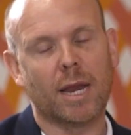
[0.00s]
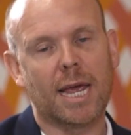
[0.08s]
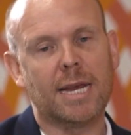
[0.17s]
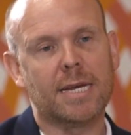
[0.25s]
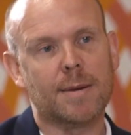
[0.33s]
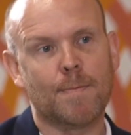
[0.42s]

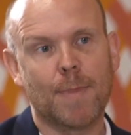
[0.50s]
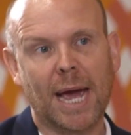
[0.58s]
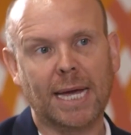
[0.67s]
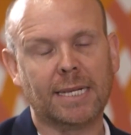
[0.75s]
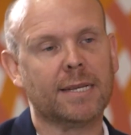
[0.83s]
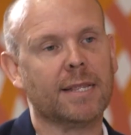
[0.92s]
in
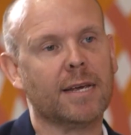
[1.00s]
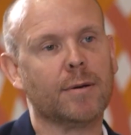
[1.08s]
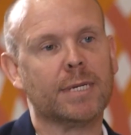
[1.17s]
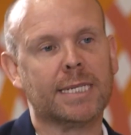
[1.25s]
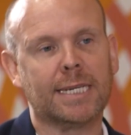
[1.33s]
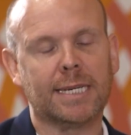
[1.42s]
debate at the
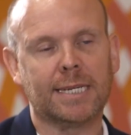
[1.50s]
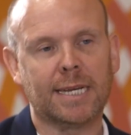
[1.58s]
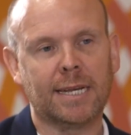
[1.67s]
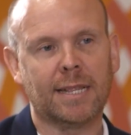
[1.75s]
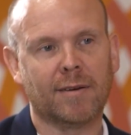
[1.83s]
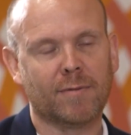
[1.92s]

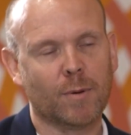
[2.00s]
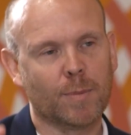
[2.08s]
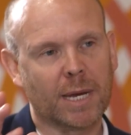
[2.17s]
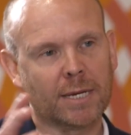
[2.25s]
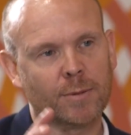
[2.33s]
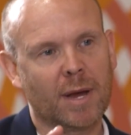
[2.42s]
OECD level,
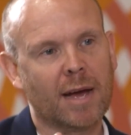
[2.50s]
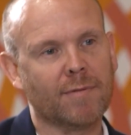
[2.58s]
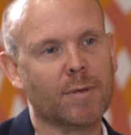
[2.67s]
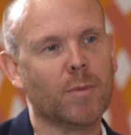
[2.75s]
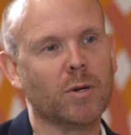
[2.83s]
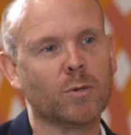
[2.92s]
because we have
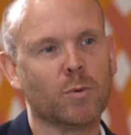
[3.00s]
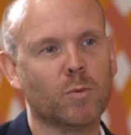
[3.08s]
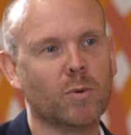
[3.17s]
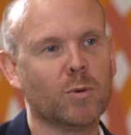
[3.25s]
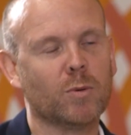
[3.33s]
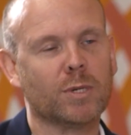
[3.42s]
the model
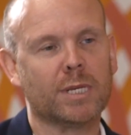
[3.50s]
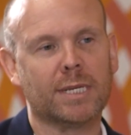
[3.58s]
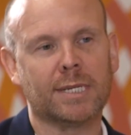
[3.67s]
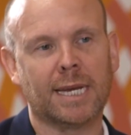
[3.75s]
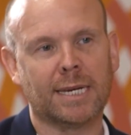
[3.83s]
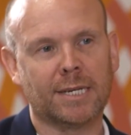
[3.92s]
rules
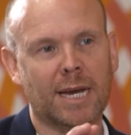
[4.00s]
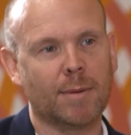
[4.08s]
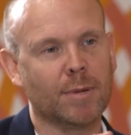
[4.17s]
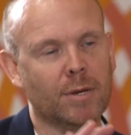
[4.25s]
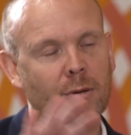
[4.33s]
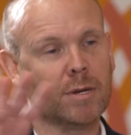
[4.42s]
that says,
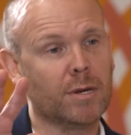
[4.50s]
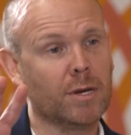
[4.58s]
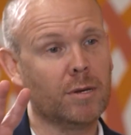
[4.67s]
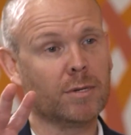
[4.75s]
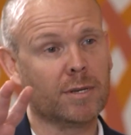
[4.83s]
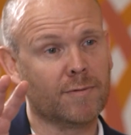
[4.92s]
you can
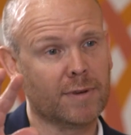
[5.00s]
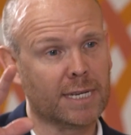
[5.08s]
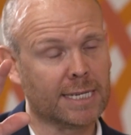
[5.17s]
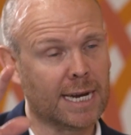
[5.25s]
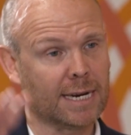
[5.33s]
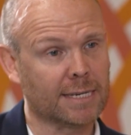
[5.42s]
use
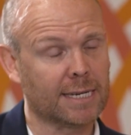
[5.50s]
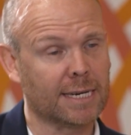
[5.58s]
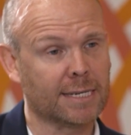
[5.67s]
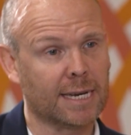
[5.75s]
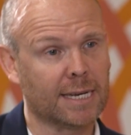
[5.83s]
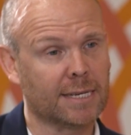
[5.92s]
deferred tax
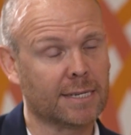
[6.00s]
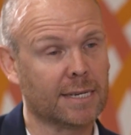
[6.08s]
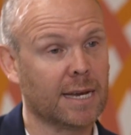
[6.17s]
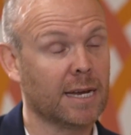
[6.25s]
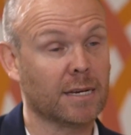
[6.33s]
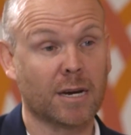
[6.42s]
assets
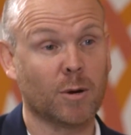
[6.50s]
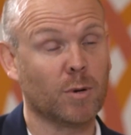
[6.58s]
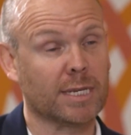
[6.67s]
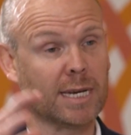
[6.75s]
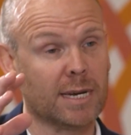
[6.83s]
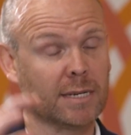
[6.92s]
and
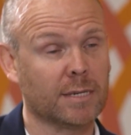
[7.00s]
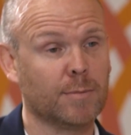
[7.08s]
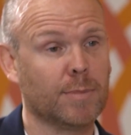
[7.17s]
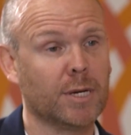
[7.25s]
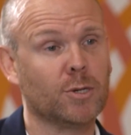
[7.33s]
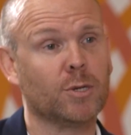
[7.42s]
current tax
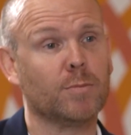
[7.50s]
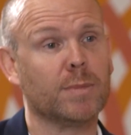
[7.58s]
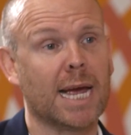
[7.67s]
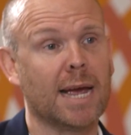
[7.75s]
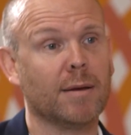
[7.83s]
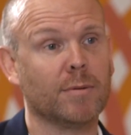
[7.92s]
and push them
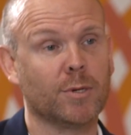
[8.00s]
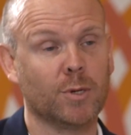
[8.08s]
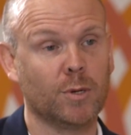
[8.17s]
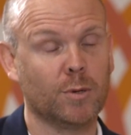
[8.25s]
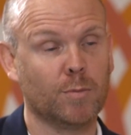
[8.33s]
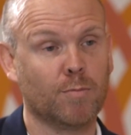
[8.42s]
down
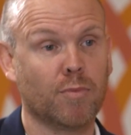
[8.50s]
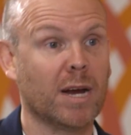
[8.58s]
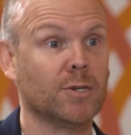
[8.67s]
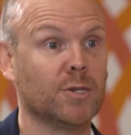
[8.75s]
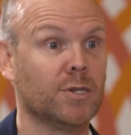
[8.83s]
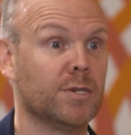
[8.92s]
to
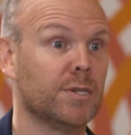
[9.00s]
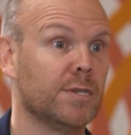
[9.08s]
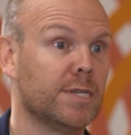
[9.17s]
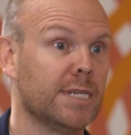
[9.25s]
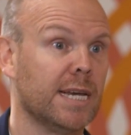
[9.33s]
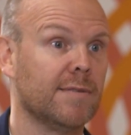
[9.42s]
branches and
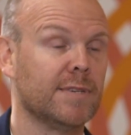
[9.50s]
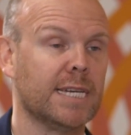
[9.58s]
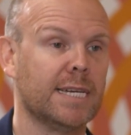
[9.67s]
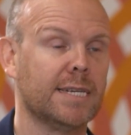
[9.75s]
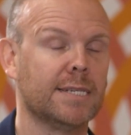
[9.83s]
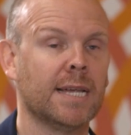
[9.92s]

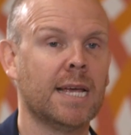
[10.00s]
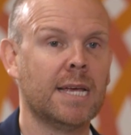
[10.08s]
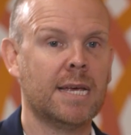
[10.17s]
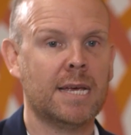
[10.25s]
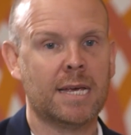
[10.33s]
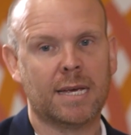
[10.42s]
CFCs
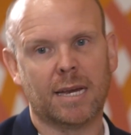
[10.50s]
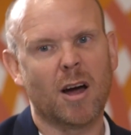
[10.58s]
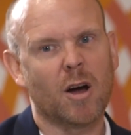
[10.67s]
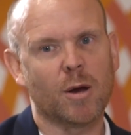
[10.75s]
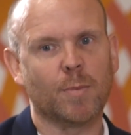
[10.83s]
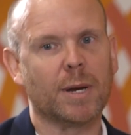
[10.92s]
and
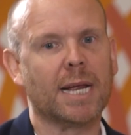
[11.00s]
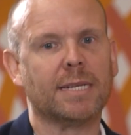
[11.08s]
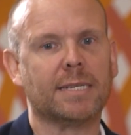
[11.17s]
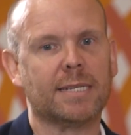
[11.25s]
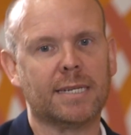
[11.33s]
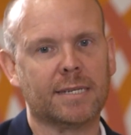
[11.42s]
hybrid
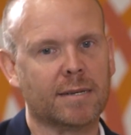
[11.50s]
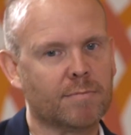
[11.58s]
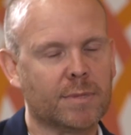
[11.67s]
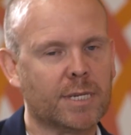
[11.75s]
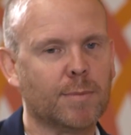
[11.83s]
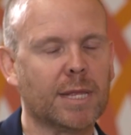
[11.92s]
entities and
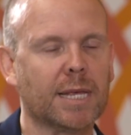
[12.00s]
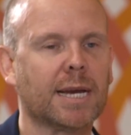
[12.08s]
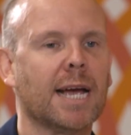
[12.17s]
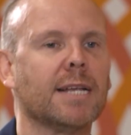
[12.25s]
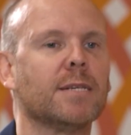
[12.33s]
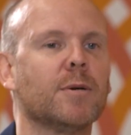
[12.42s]
some other
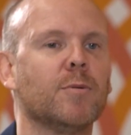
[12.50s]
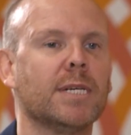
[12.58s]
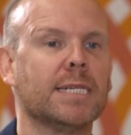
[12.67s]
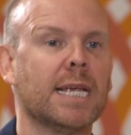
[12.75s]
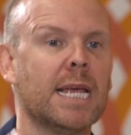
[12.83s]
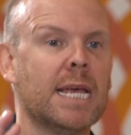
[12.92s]
categories.